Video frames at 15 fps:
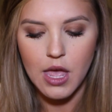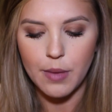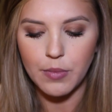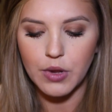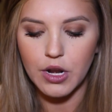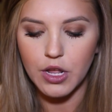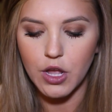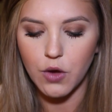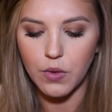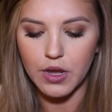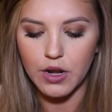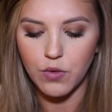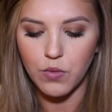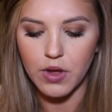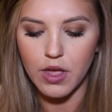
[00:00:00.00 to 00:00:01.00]
I'm going to go
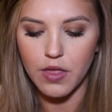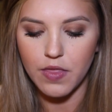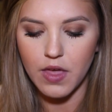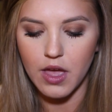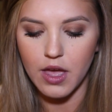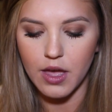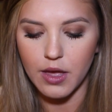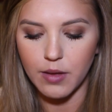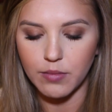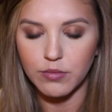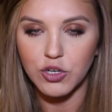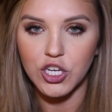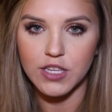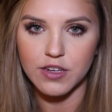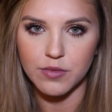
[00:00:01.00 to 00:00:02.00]
in with
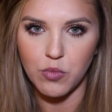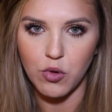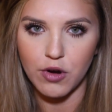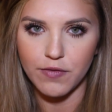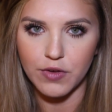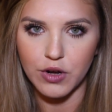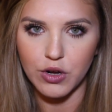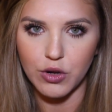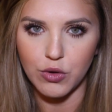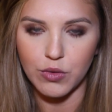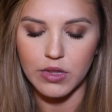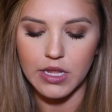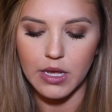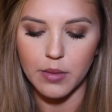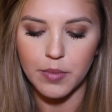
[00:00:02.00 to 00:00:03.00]
just more of a
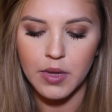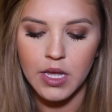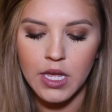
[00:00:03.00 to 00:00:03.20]
nude lip.